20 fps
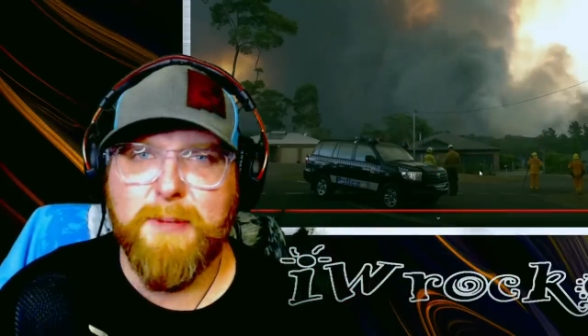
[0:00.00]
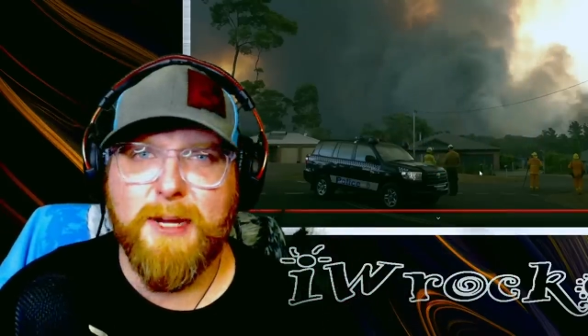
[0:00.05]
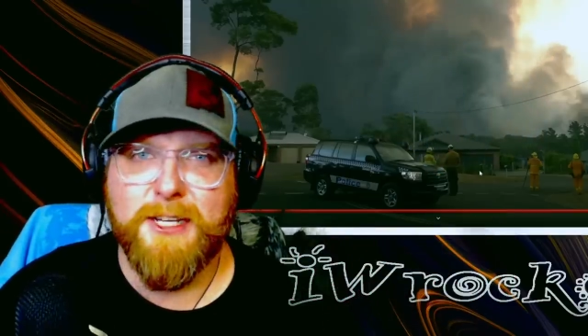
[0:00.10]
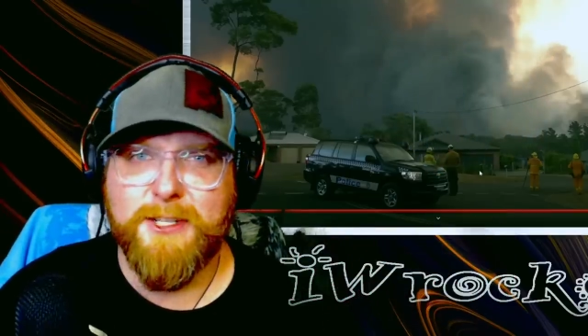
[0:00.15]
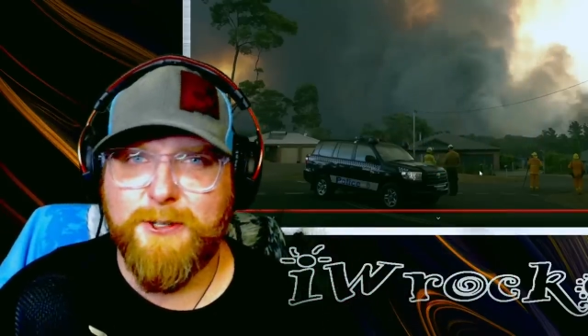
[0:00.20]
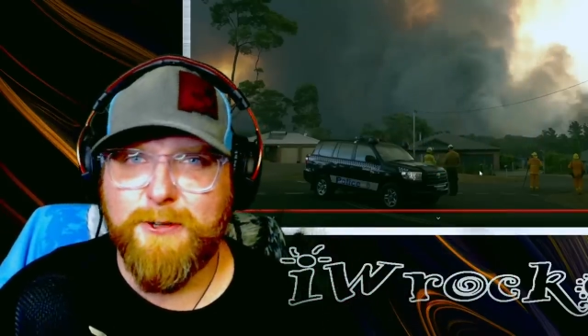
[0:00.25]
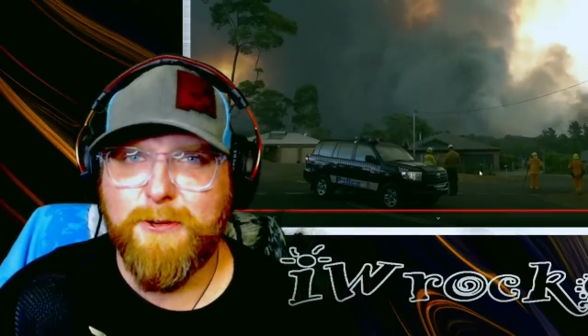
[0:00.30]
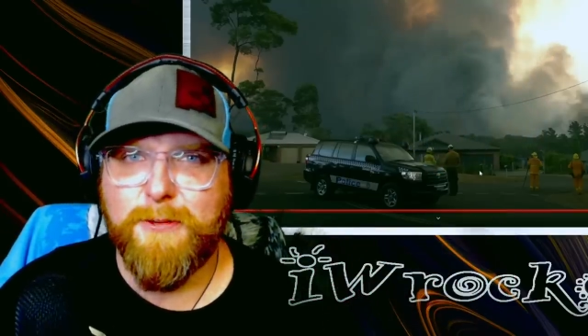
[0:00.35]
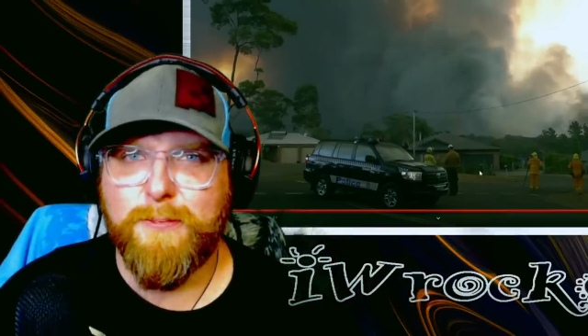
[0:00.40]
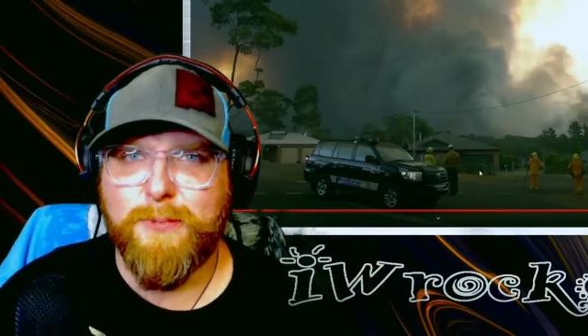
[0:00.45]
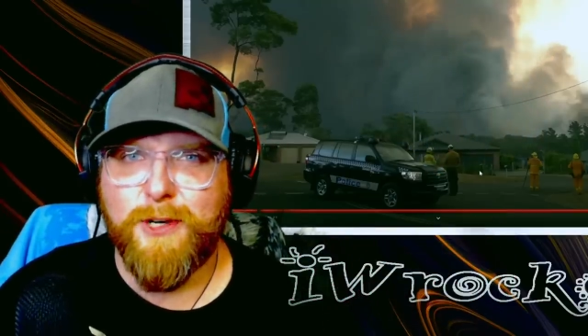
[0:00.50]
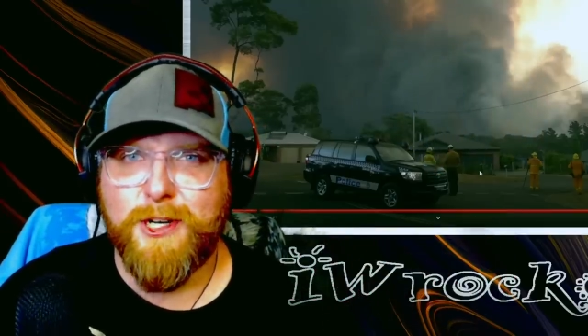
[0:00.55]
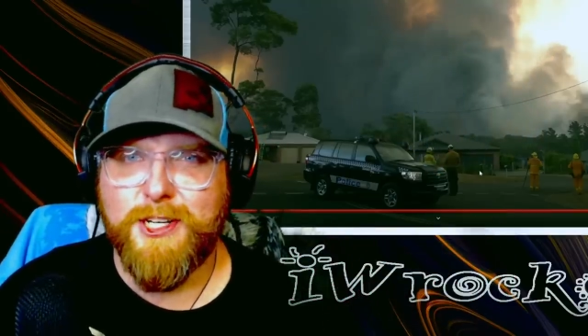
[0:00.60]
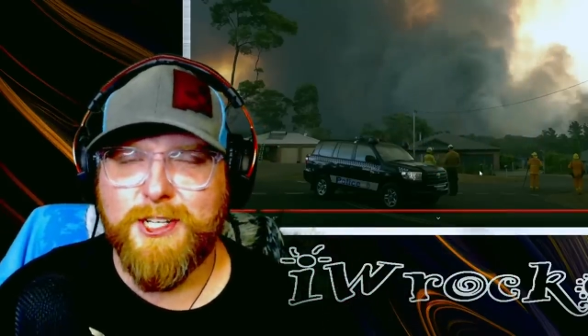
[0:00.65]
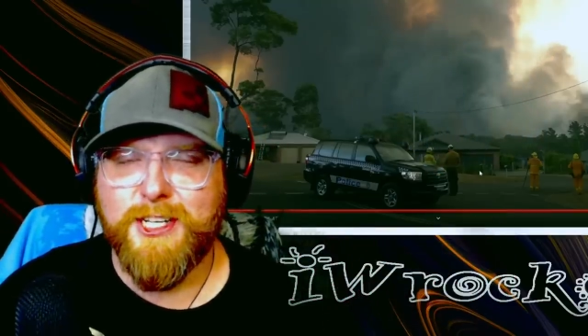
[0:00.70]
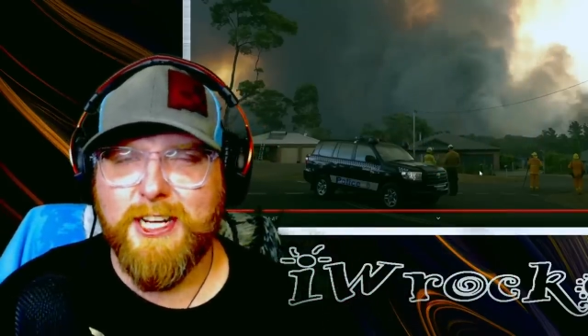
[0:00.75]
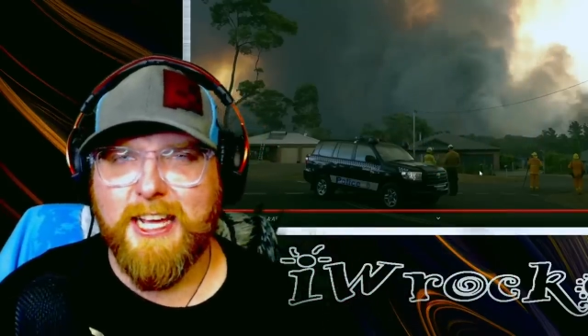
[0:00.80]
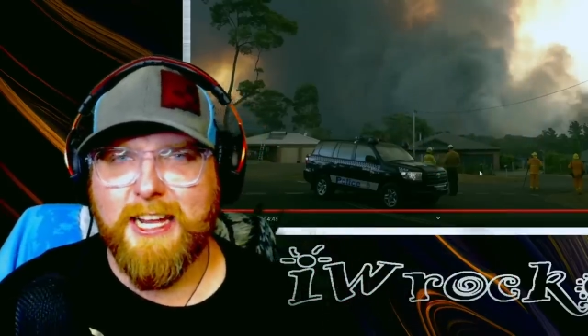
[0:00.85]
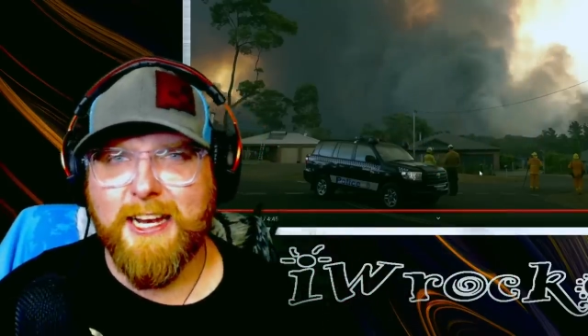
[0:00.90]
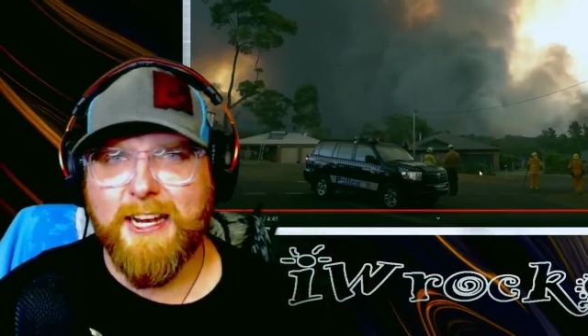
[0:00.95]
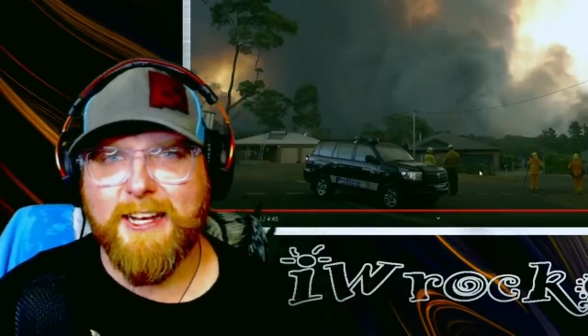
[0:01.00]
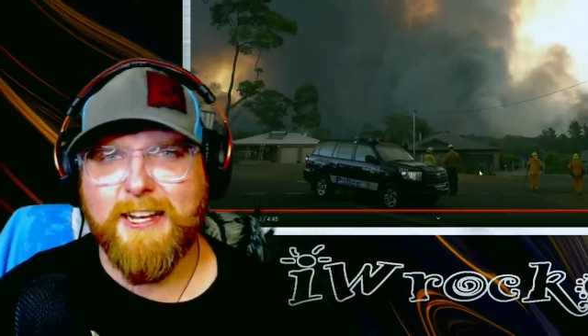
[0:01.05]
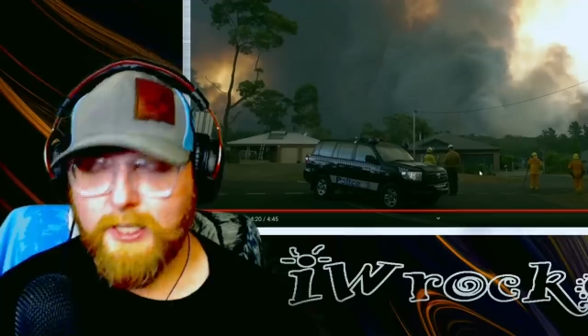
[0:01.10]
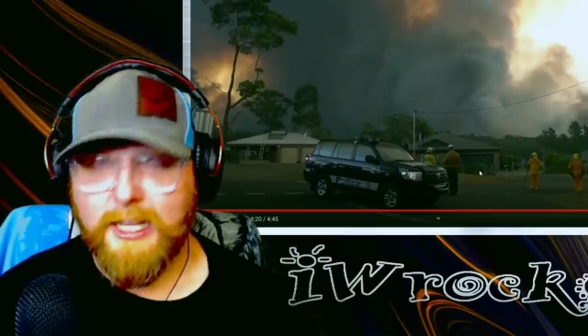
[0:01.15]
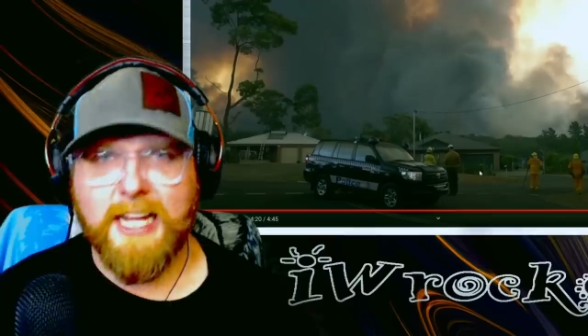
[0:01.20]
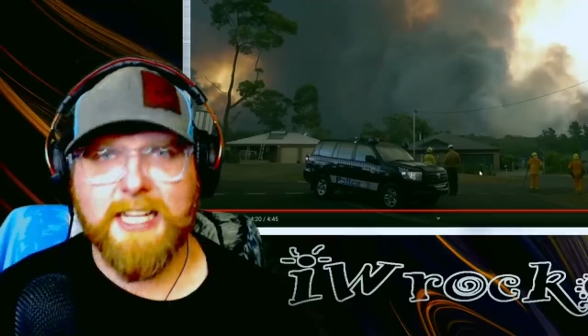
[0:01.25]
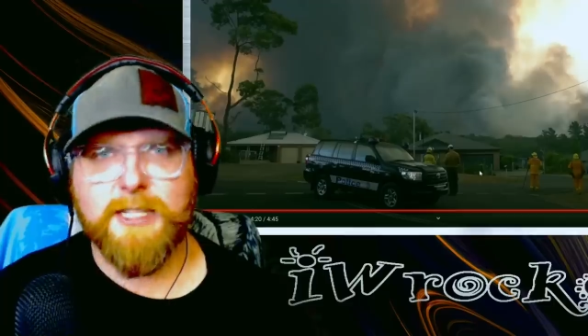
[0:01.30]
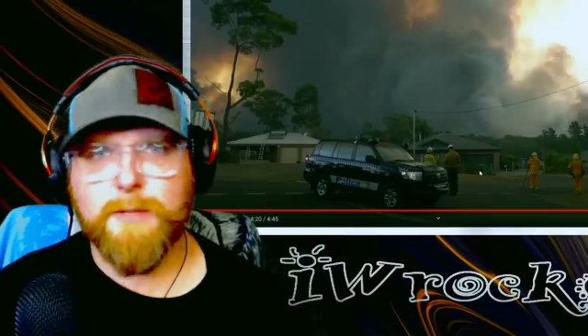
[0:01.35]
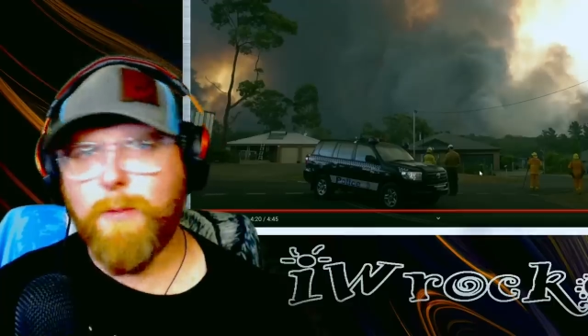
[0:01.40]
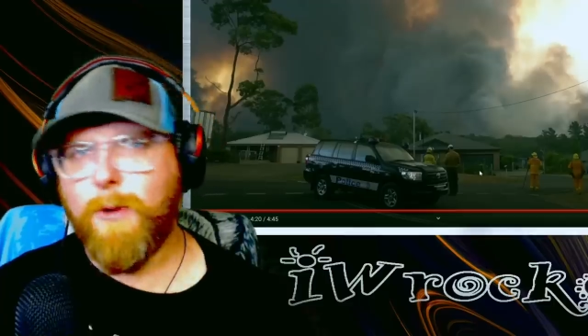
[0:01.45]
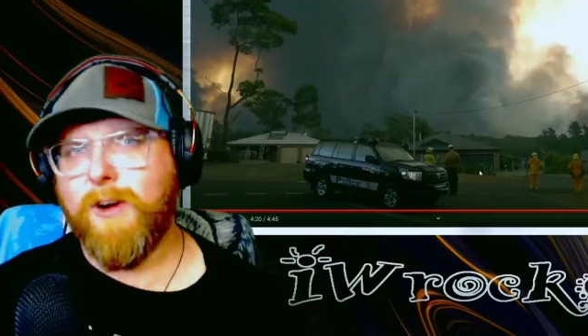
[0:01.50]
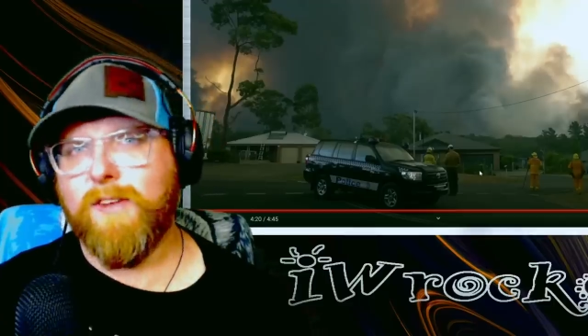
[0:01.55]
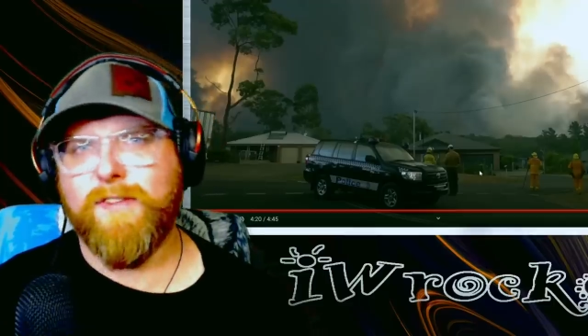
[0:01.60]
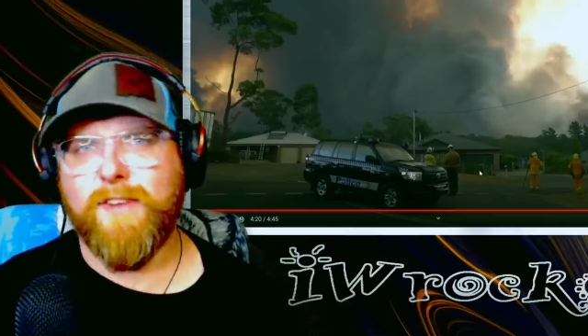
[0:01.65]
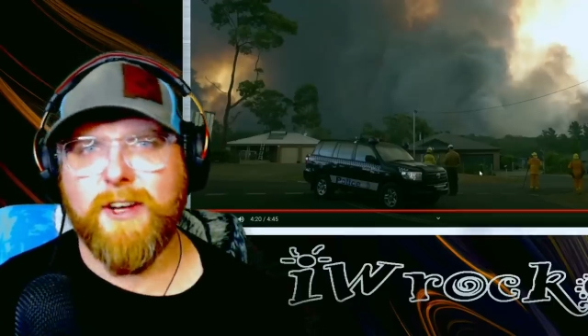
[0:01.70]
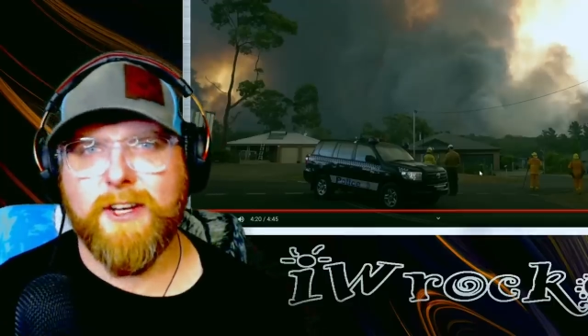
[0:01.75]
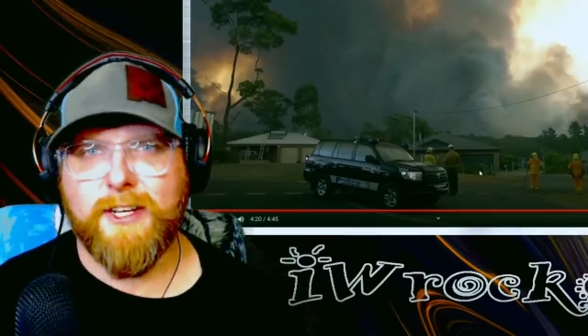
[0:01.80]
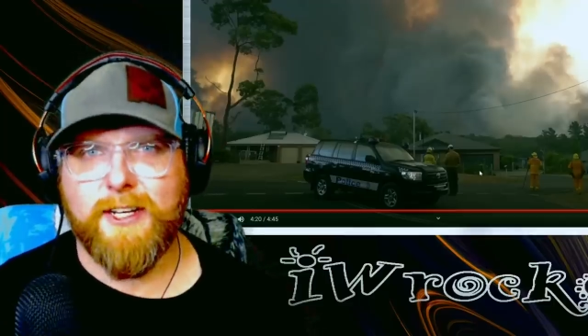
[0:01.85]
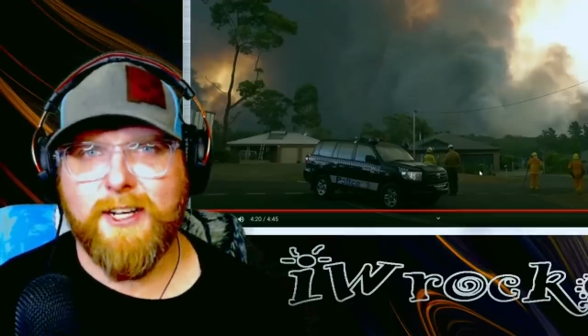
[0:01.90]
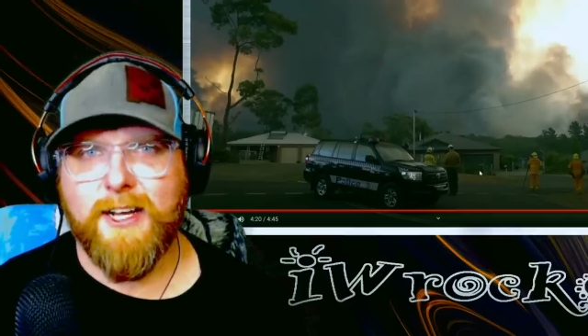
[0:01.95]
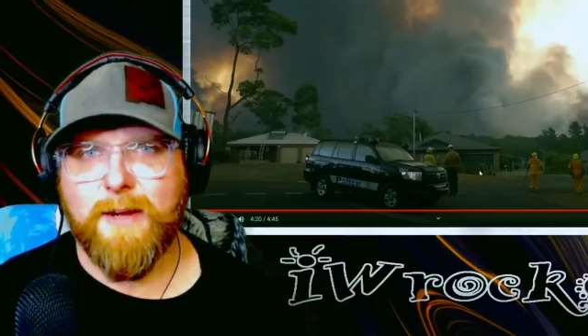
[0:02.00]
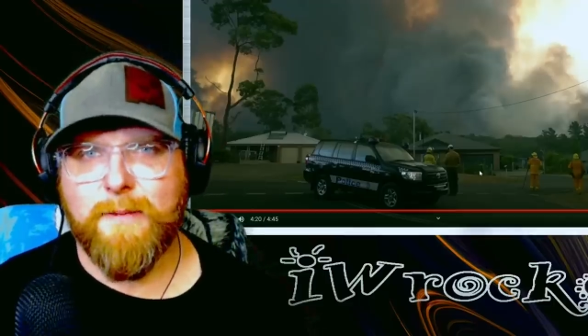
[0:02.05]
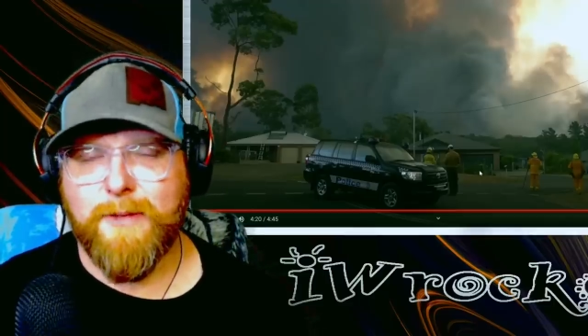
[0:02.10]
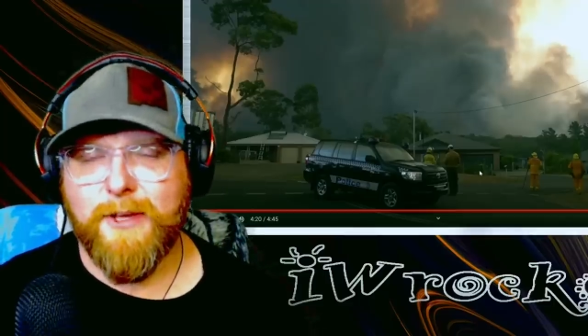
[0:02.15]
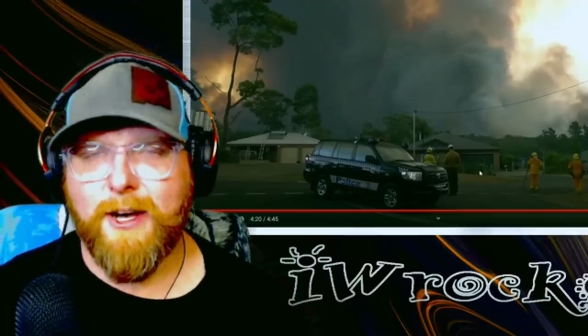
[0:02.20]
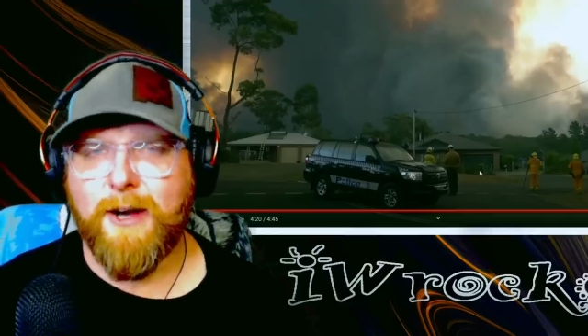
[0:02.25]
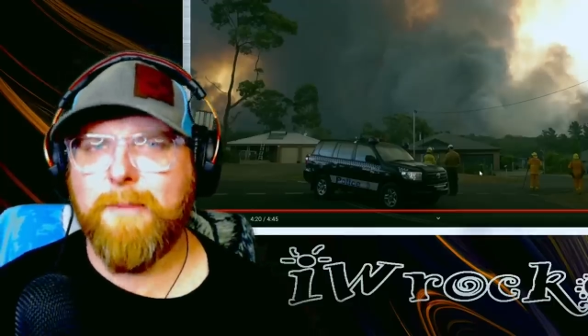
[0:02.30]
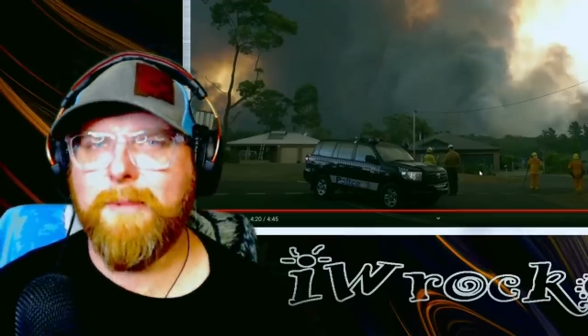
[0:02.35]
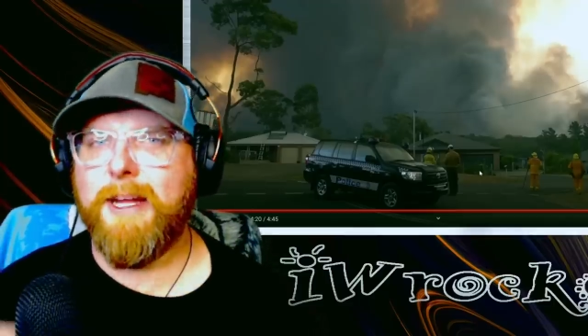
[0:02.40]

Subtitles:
I do appreciate it. Lots more fun to come, y'all.